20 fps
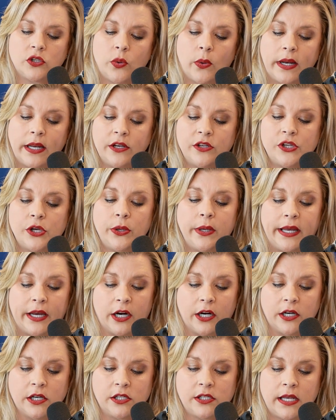22
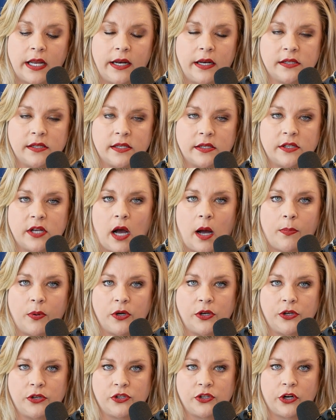years and is a top
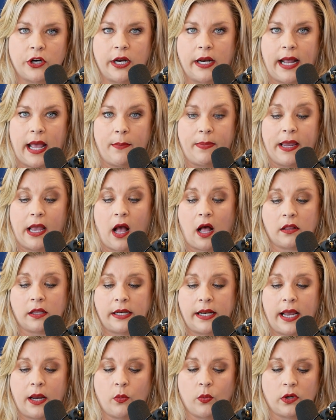producer at Ebby
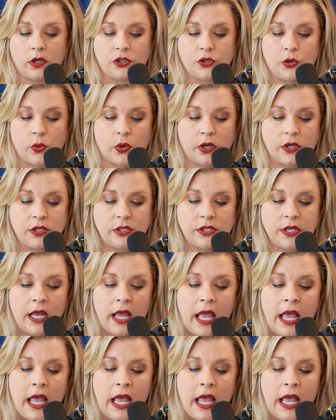Holiday Realtors.